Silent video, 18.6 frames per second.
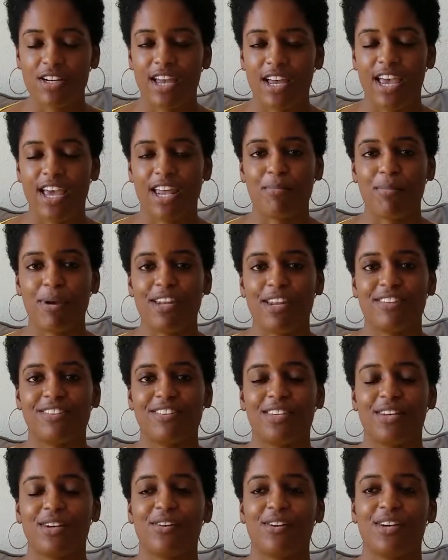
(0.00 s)
animated
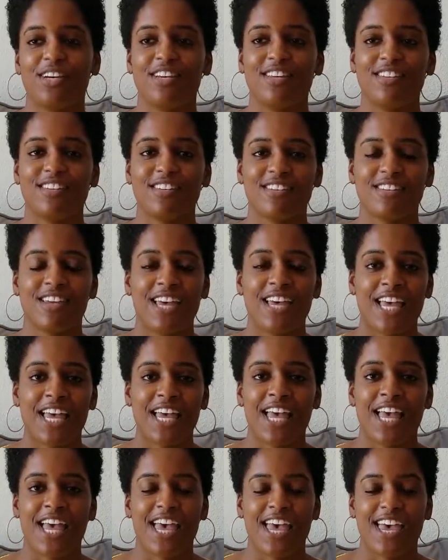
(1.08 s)
series,
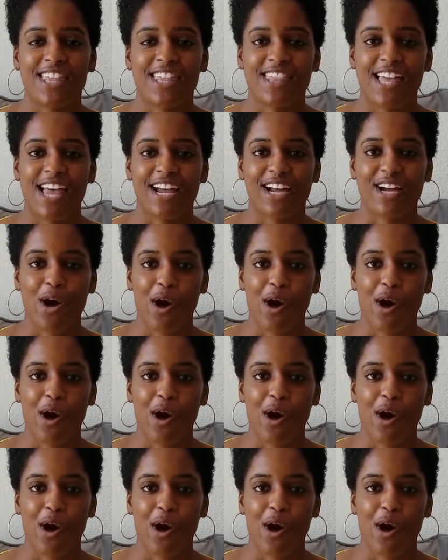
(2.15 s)
and that